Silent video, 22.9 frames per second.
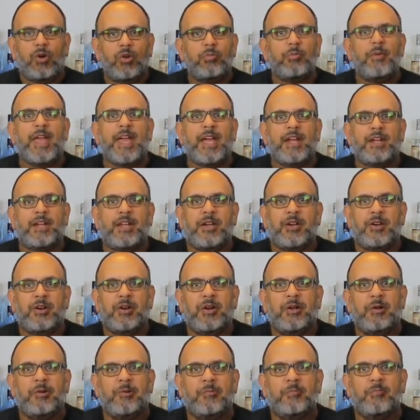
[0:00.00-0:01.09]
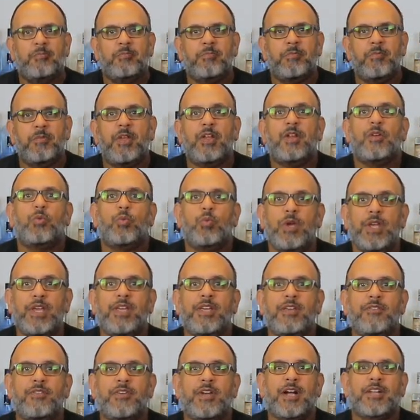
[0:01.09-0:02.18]
old man here, and
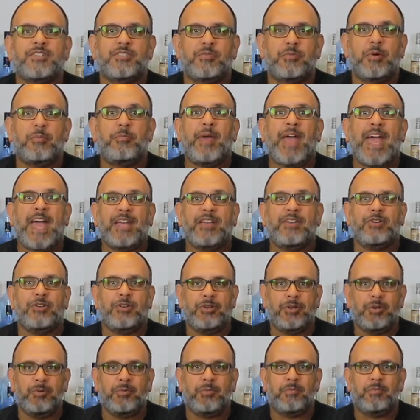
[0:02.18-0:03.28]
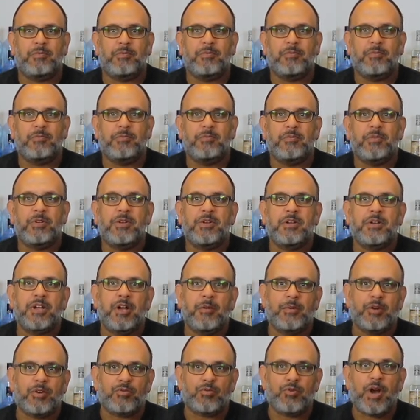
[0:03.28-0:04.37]
we've got some unpacking to do.
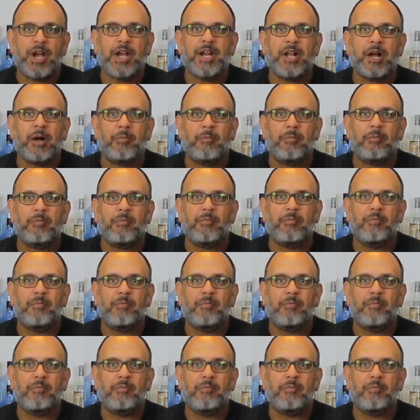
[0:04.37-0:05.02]
Coming right up.